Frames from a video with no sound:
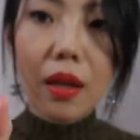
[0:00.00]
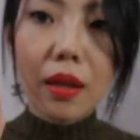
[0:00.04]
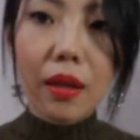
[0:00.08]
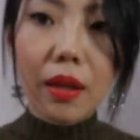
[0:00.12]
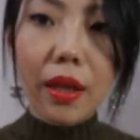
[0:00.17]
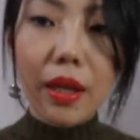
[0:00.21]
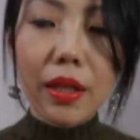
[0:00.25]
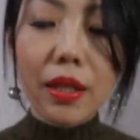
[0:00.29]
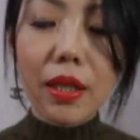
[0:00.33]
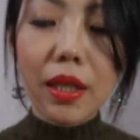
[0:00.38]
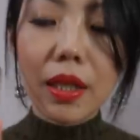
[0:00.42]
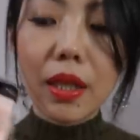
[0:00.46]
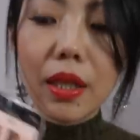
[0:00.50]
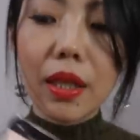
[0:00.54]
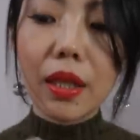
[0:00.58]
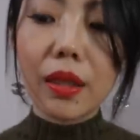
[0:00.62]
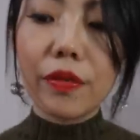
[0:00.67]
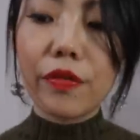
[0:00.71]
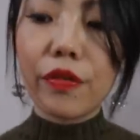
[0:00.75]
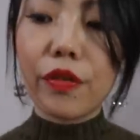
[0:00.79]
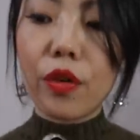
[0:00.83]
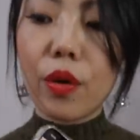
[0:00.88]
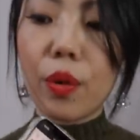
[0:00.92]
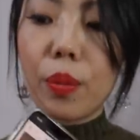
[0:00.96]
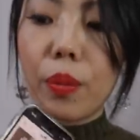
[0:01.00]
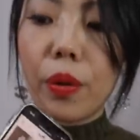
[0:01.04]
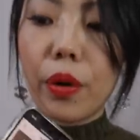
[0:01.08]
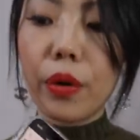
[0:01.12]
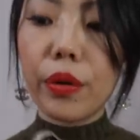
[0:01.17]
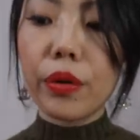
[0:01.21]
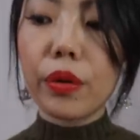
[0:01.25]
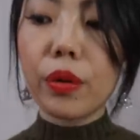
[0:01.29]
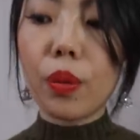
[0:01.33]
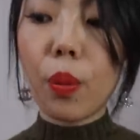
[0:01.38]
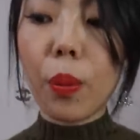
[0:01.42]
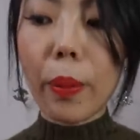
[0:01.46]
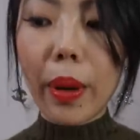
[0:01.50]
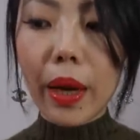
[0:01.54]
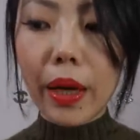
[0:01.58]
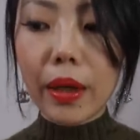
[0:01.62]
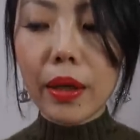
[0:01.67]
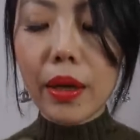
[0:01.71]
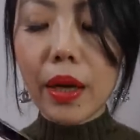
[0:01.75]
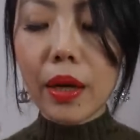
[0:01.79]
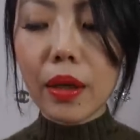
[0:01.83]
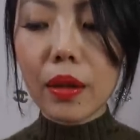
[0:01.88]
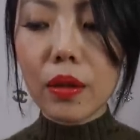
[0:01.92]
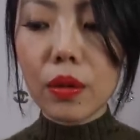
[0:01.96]
They did it for both
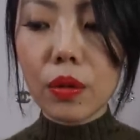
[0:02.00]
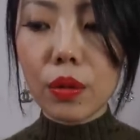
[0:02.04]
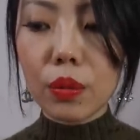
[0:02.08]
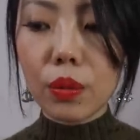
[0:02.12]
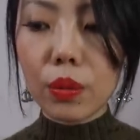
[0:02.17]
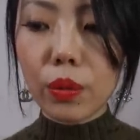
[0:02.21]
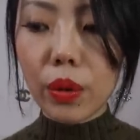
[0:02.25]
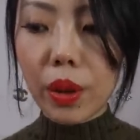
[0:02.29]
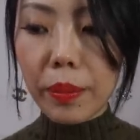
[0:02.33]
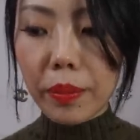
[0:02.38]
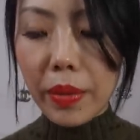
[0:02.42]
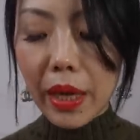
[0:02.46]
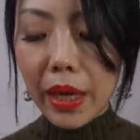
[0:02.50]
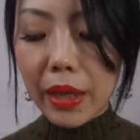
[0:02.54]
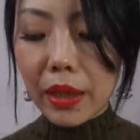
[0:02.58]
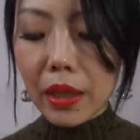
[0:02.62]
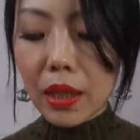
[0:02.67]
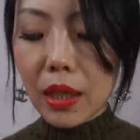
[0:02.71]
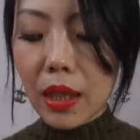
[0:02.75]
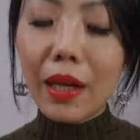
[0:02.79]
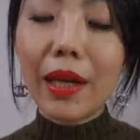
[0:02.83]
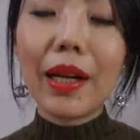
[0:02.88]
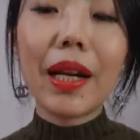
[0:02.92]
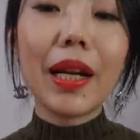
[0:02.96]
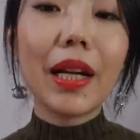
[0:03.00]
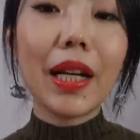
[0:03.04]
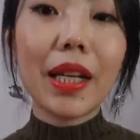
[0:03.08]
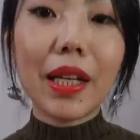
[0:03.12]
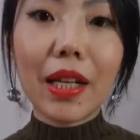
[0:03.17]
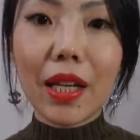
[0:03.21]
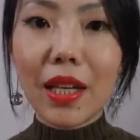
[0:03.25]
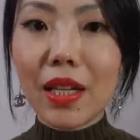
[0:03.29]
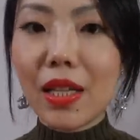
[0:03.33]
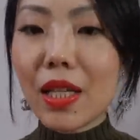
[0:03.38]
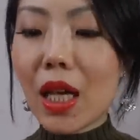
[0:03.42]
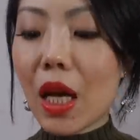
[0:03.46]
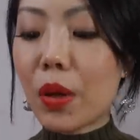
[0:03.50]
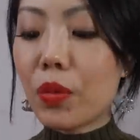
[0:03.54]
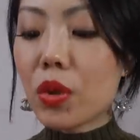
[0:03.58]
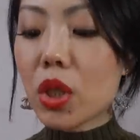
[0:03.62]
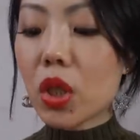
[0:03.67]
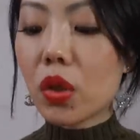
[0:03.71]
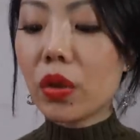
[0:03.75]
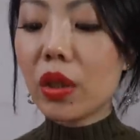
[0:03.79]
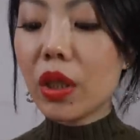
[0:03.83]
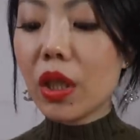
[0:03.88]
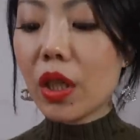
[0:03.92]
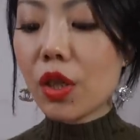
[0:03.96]
men and women. In any case, I was
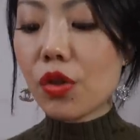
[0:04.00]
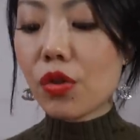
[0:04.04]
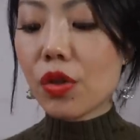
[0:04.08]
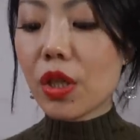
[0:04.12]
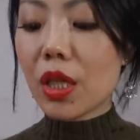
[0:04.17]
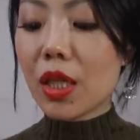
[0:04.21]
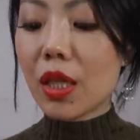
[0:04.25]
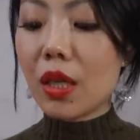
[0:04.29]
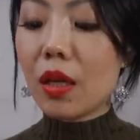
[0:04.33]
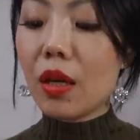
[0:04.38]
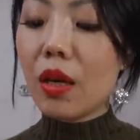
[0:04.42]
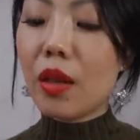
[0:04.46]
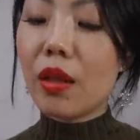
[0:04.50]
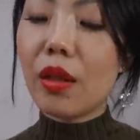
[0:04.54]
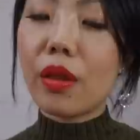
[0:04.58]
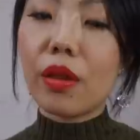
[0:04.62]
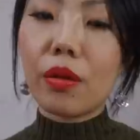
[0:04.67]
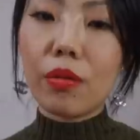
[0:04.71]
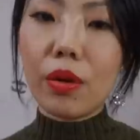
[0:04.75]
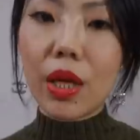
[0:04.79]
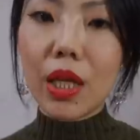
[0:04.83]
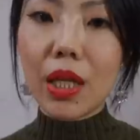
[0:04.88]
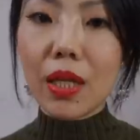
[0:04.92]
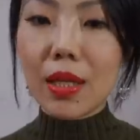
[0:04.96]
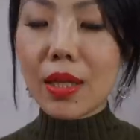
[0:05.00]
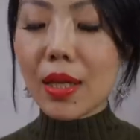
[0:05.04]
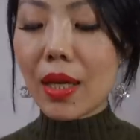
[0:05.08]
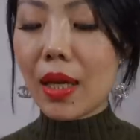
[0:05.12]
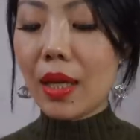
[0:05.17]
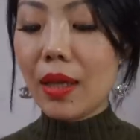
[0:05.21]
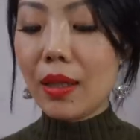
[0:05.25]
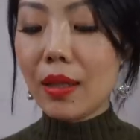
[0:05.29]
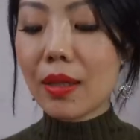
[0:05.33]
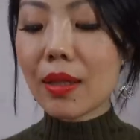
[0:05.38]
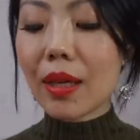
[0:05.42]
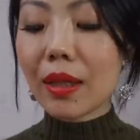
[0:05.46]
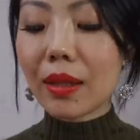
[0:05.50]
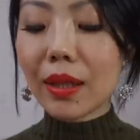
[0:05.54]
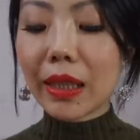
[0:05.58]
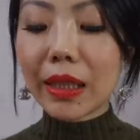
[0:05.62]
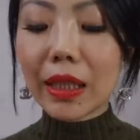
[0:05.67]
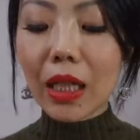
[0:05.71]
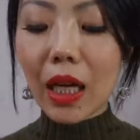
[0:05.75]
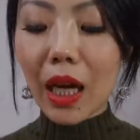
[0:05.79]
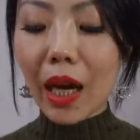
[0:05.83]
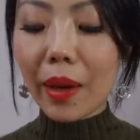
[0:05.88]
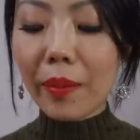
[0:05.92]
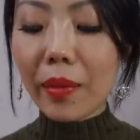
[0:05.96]
only interested in three designs at the
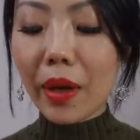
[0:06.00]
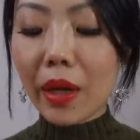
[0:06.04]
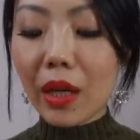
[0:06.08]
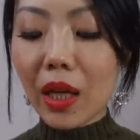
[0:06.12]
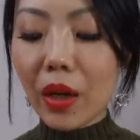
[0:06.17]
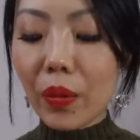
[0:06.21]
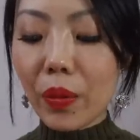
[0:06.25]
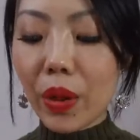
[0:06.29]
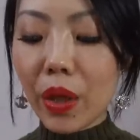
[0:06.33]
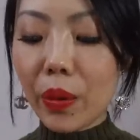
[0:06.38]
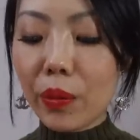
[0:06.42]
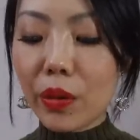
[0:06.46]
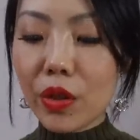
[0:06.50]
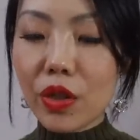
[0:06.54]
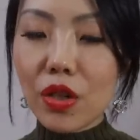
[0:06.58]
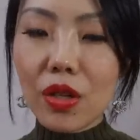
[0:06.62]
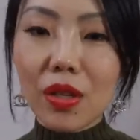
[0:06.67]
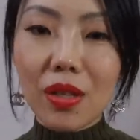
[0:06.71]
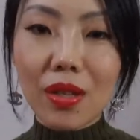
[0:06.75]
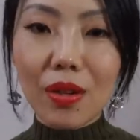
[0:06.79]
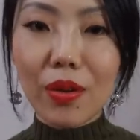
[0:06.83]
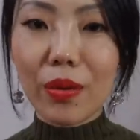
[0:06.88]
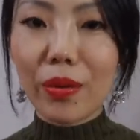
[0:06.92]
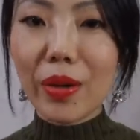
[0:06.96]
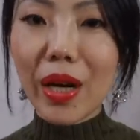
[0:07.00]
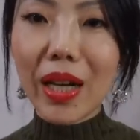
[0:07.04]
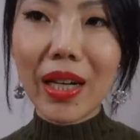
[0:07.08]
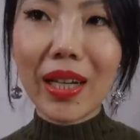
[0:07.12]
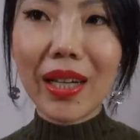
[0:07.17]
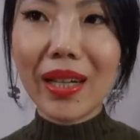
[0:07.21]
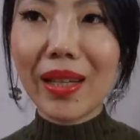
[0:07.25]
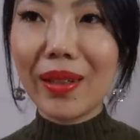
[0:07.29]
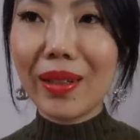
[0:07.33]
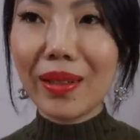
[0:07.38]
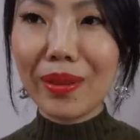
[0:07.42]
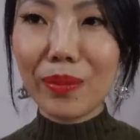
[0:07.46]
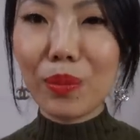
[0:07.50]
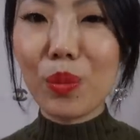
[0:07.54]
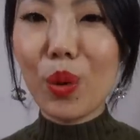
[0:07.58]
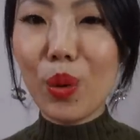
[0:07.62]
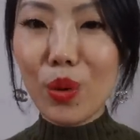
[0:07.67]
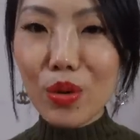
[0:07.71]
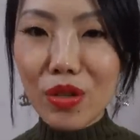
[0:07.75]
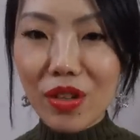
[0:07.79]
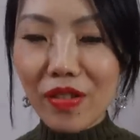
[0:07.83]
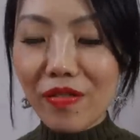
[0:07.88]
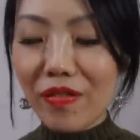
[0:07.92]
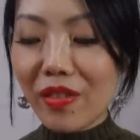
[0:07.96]
time anyway, which is already
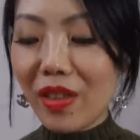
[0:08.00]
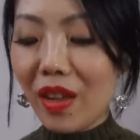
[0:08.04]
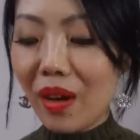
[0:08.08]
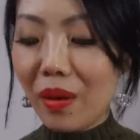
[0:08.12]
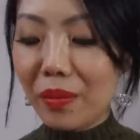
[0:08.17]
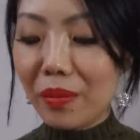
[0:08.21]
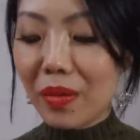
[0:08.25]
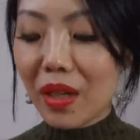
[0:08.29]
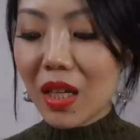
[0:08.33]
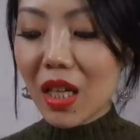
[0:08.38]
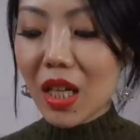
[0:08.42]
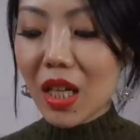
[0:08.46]
most of them.